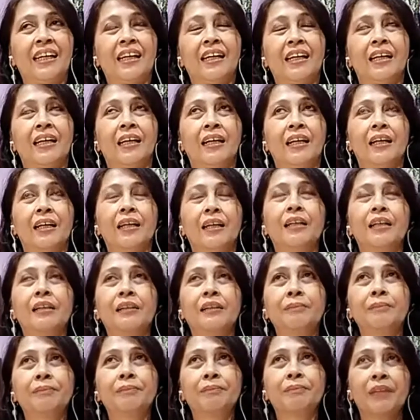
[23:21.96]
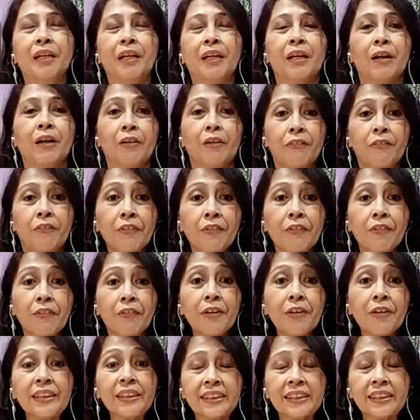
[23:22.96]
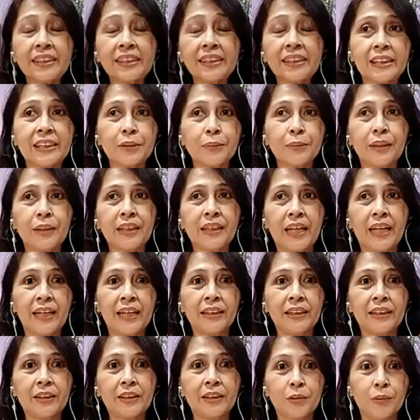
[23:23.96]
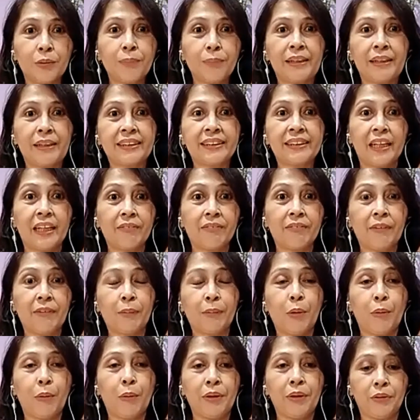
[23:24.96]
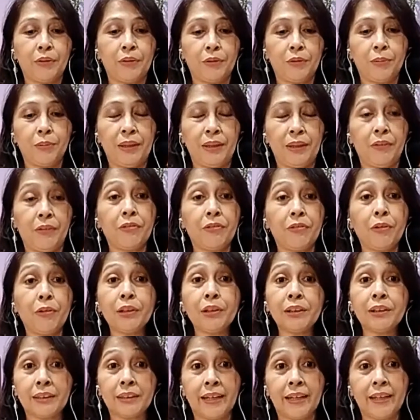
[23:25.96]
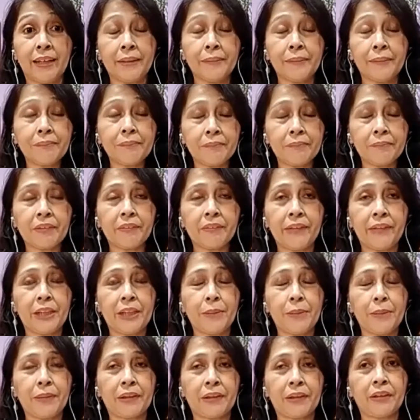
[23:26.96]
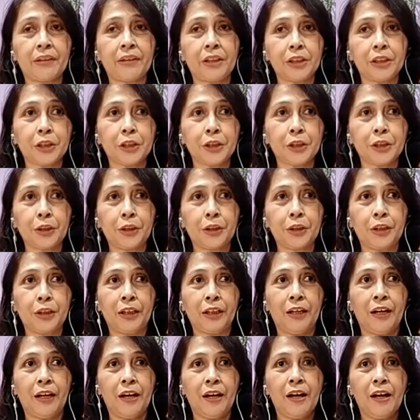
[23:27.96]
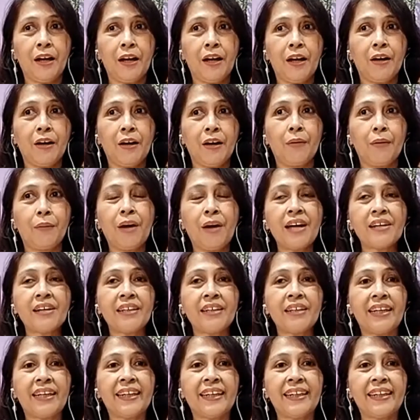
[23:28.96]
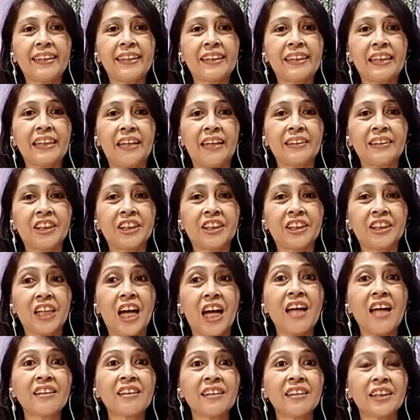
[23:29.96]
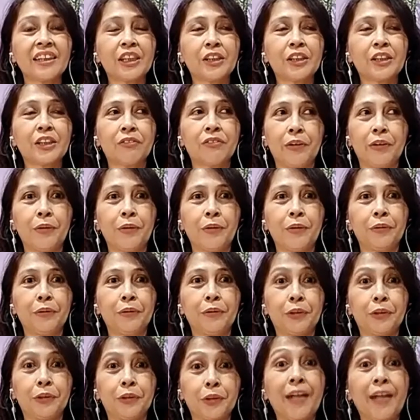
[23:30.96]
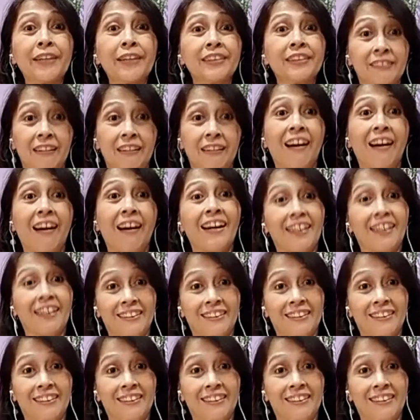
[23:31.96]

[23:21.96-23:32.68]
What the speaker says: Um, First is when I told myself I'm going to be a full-time Reiki practitioner. One is a challenge for you to trust God.